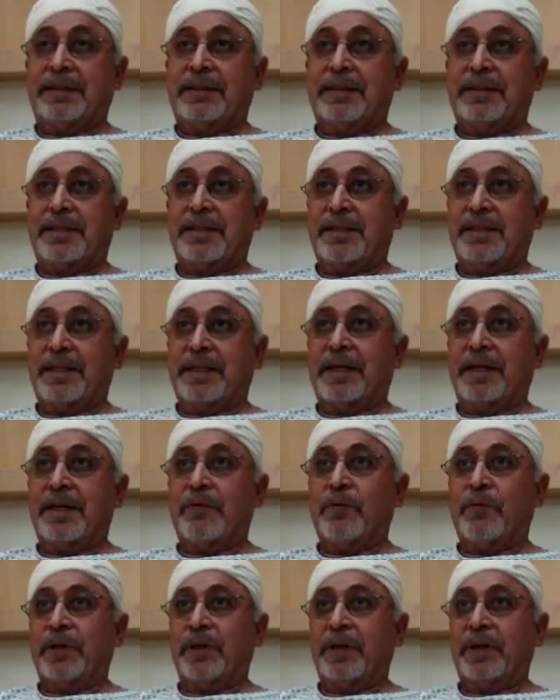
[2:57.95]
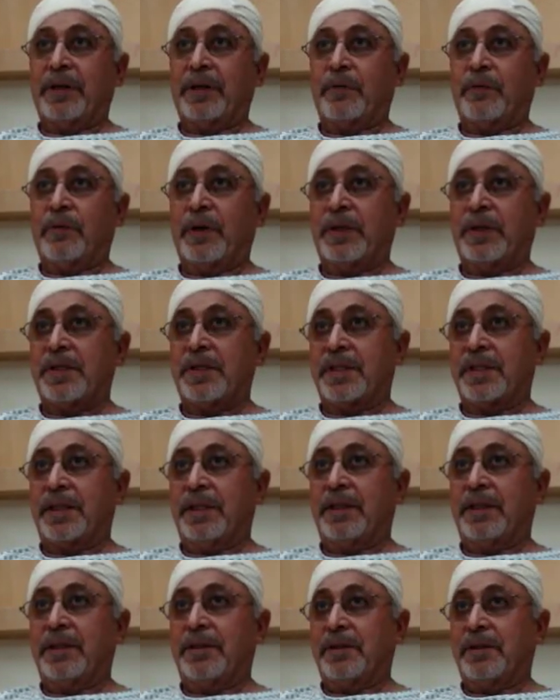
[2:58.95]
the second one, younger one, is
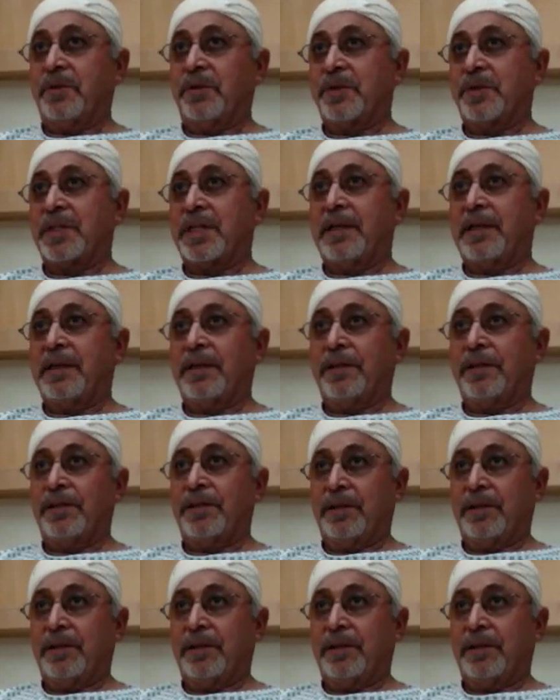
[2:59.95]
in UCLA,